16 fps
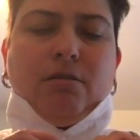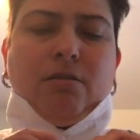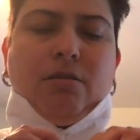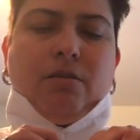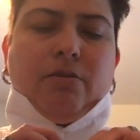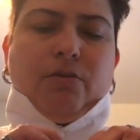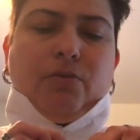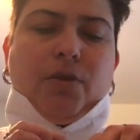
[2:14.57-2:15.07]

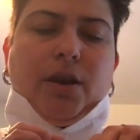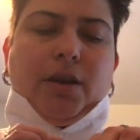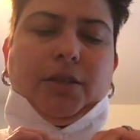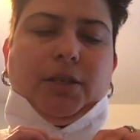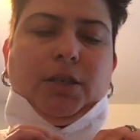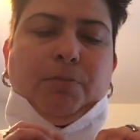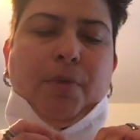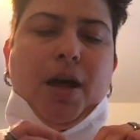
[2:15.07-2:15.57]
in the
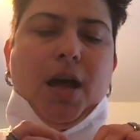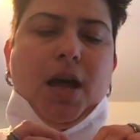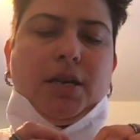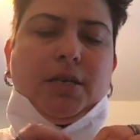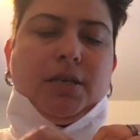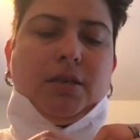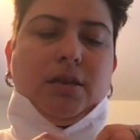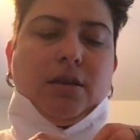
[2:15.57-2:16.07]
right
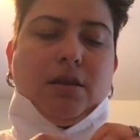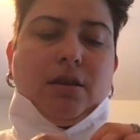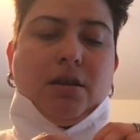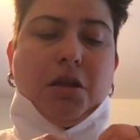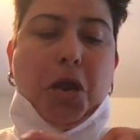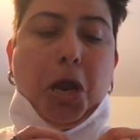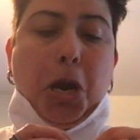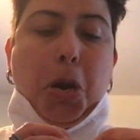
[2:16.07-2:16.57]
spot.
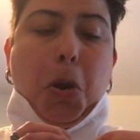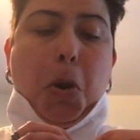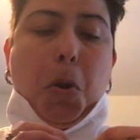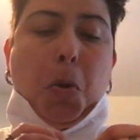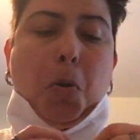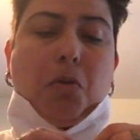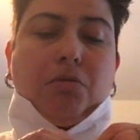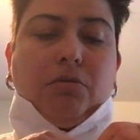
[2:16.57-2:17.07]

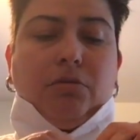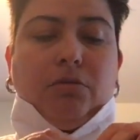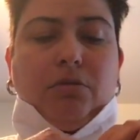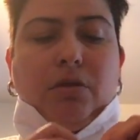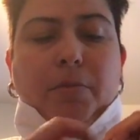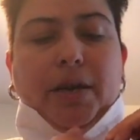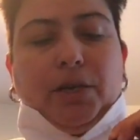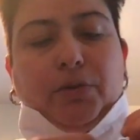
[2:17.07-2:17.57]

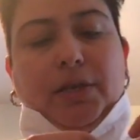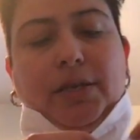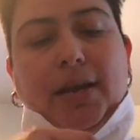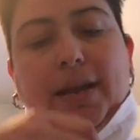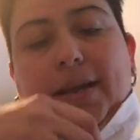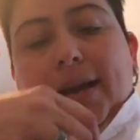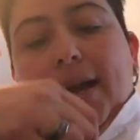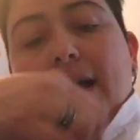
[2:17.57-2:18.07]
Let me actually
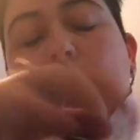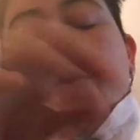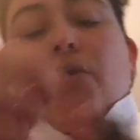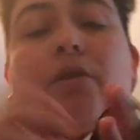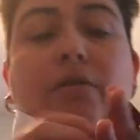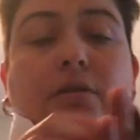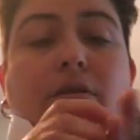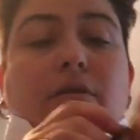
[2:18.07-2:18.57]
take it
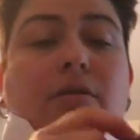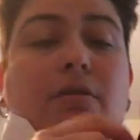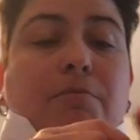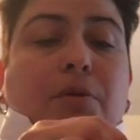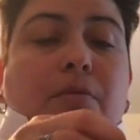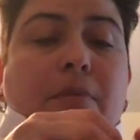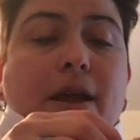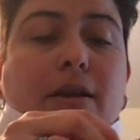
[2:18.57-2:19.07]
out
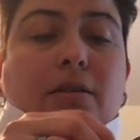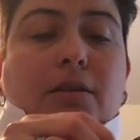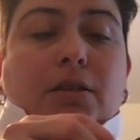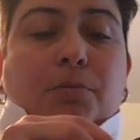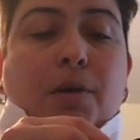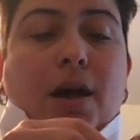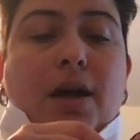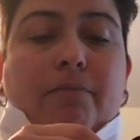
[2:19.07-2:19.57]
and put it back in the
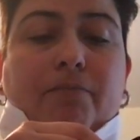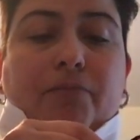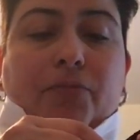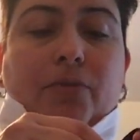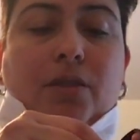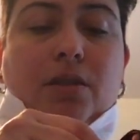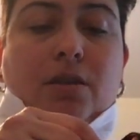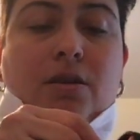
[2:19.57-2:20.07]
spot
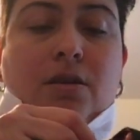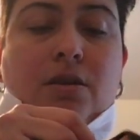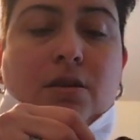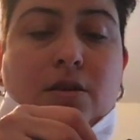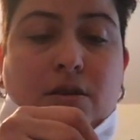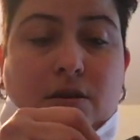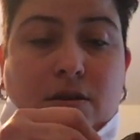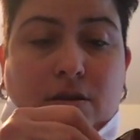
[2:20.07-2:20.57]

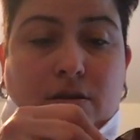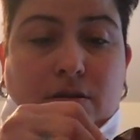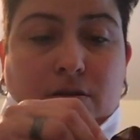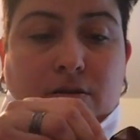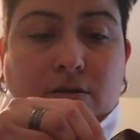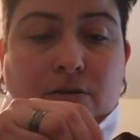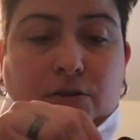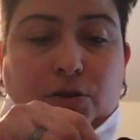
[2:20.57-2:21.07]

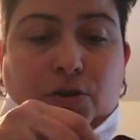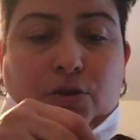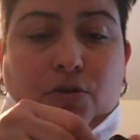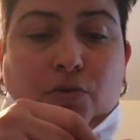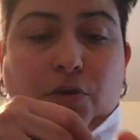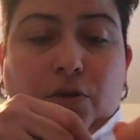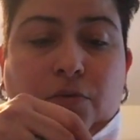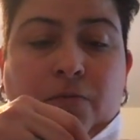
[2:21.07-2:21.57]
to
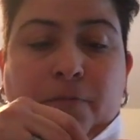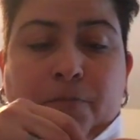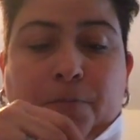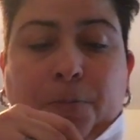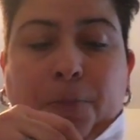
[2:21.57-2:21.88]
show you.